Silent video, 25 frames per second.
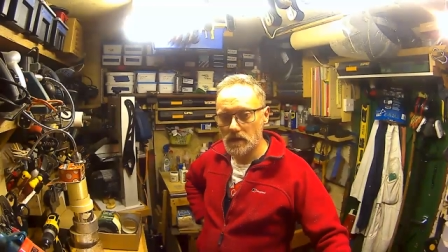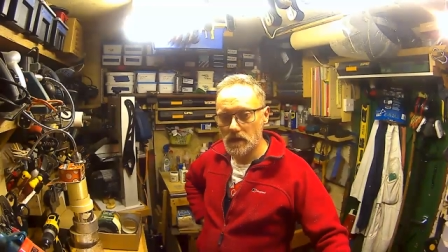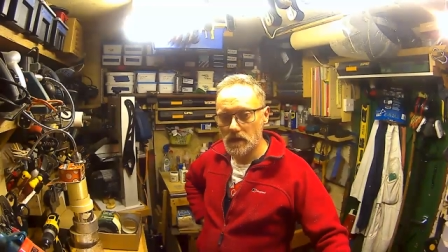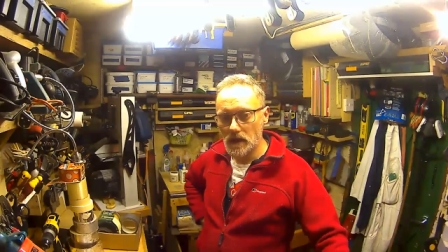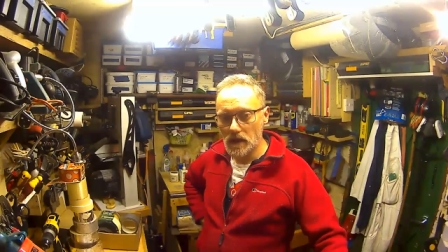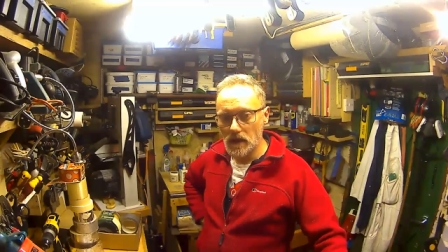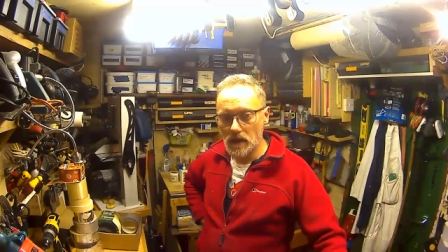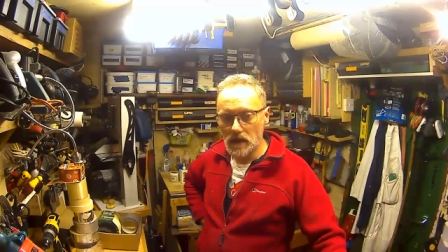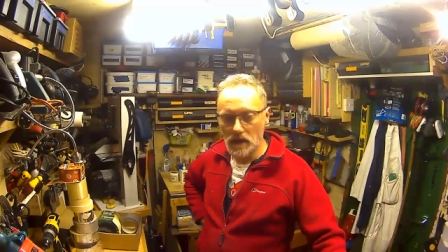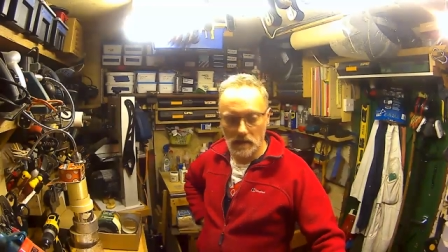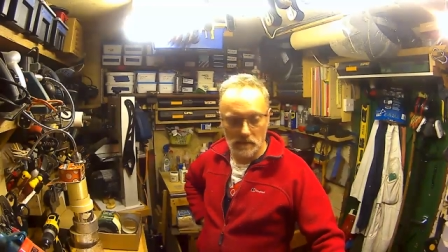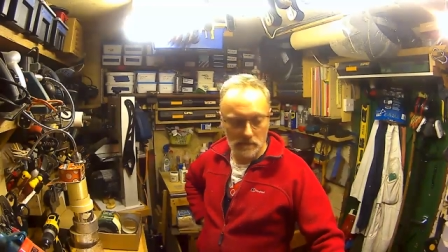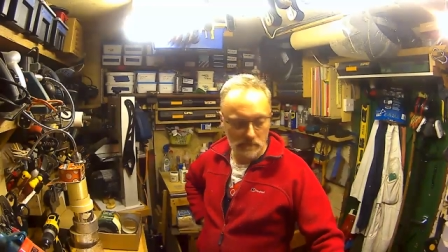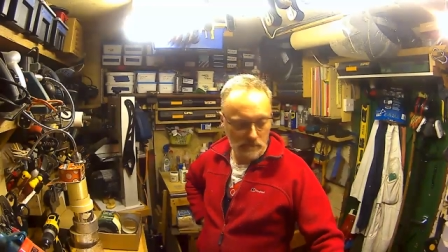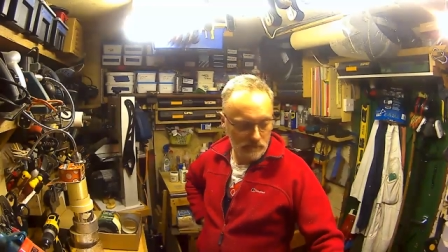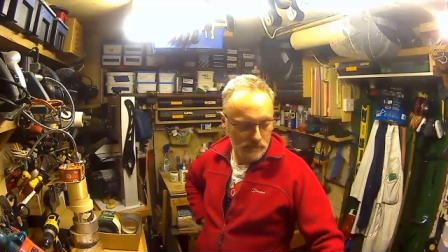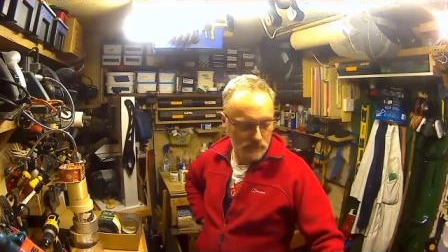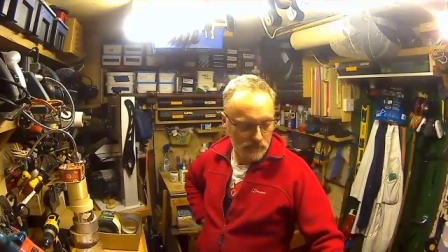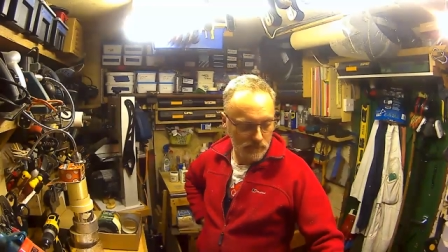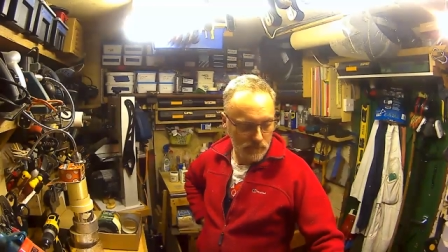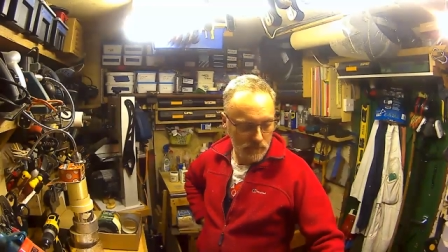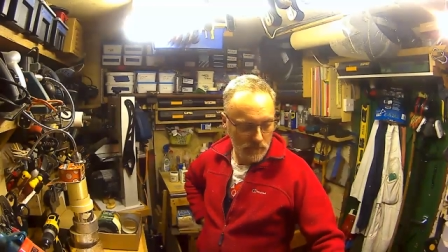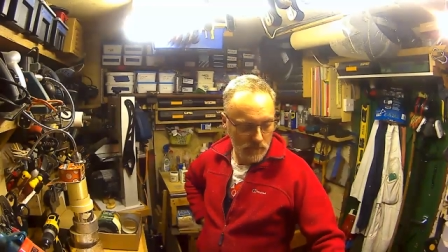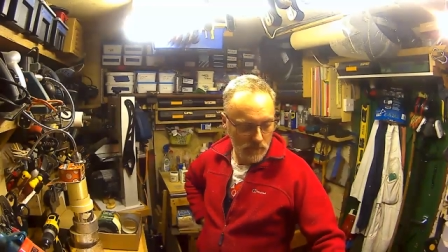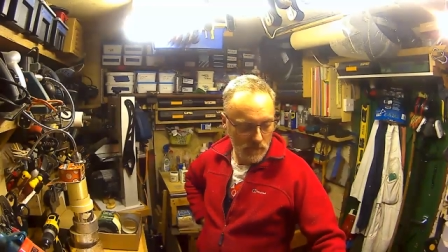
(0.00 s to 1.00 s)

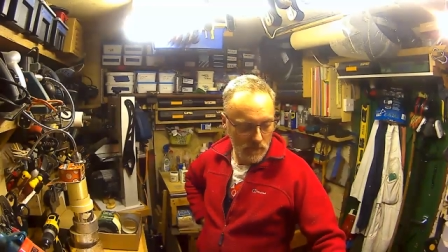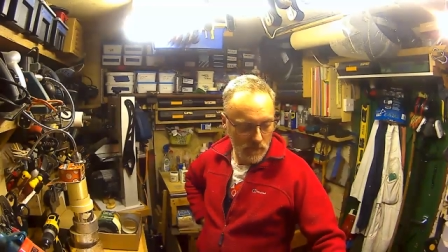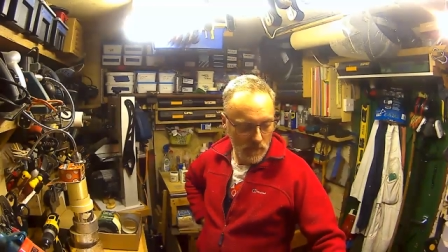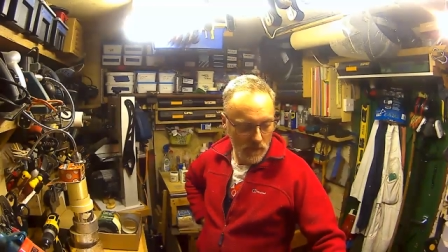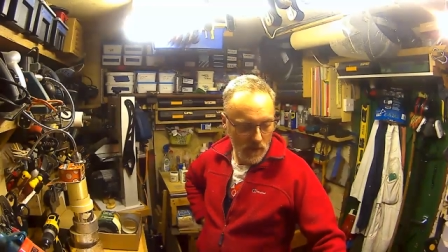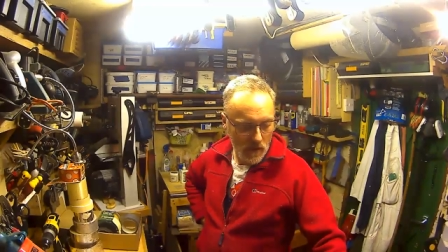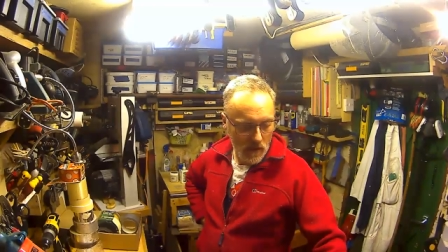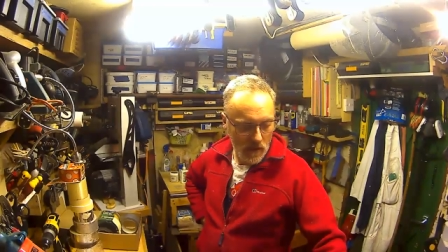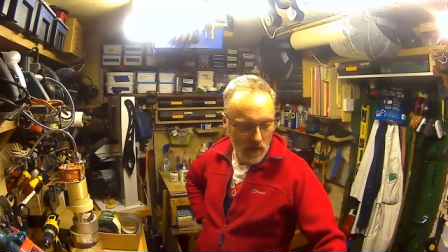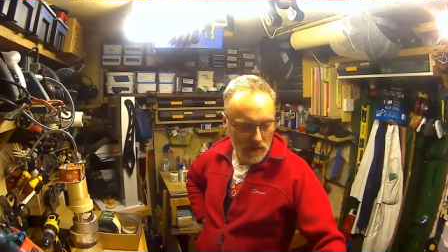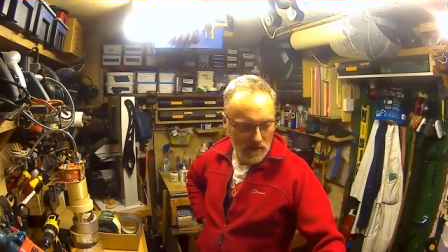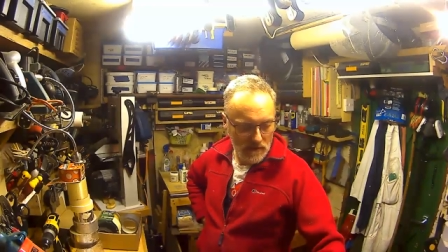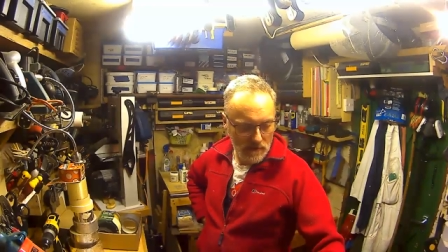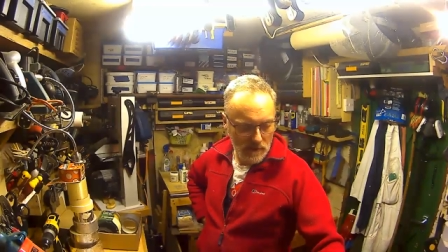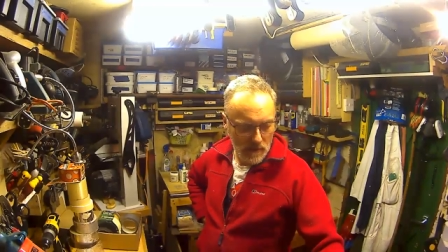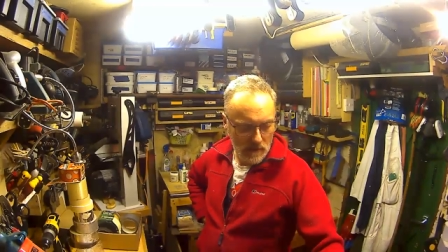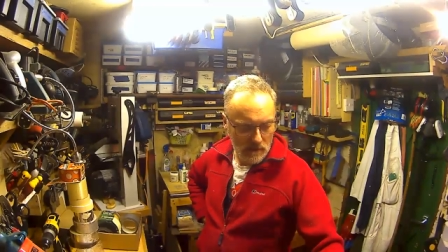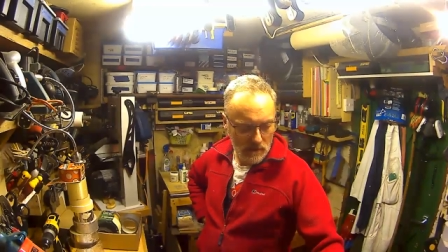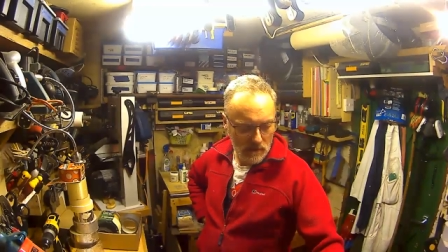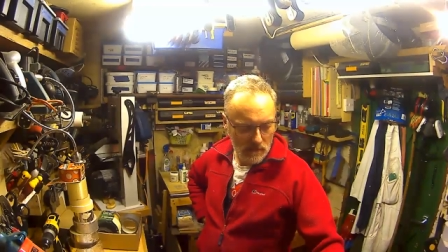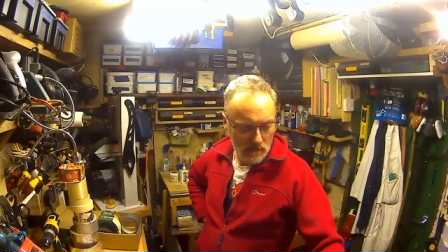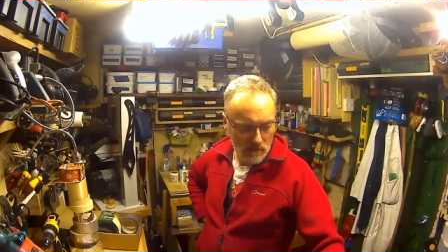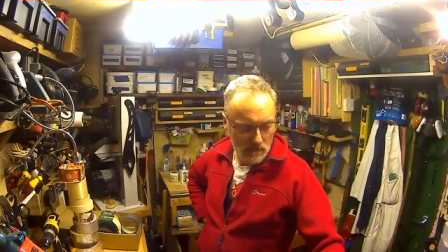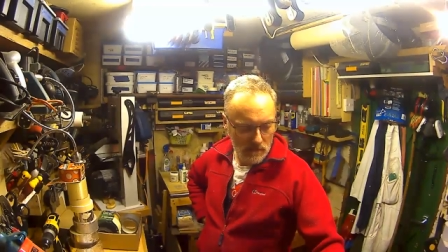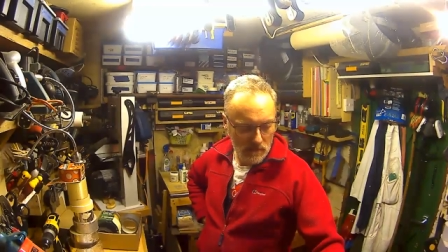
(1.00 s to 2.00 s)
I
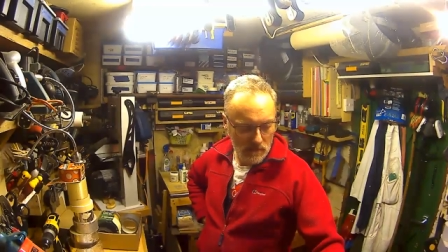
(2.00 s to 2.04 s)
spent